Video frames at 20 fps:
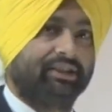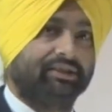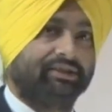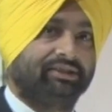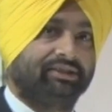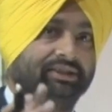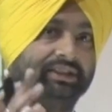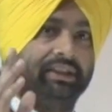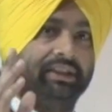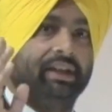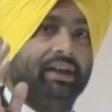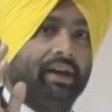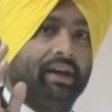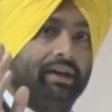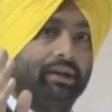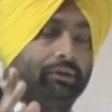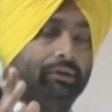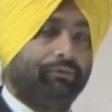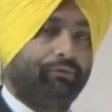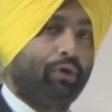is the
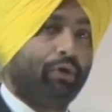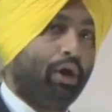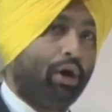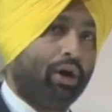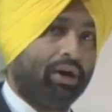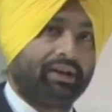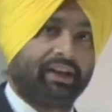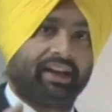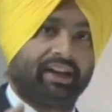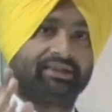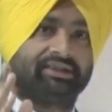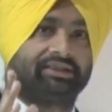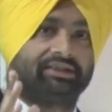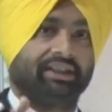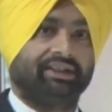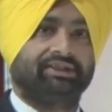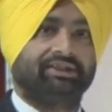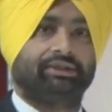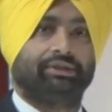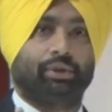default
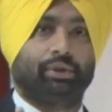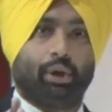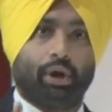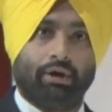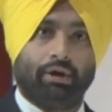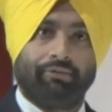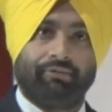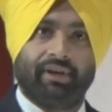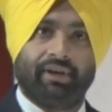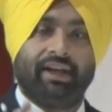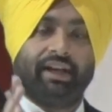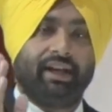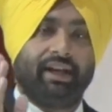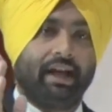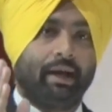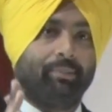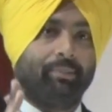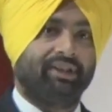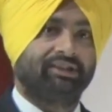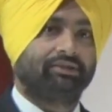extension of
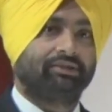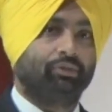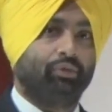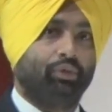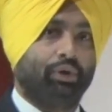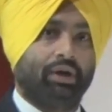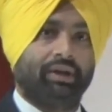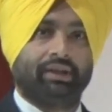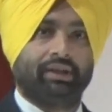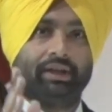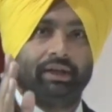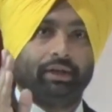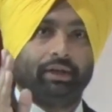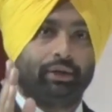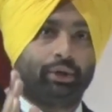MS Word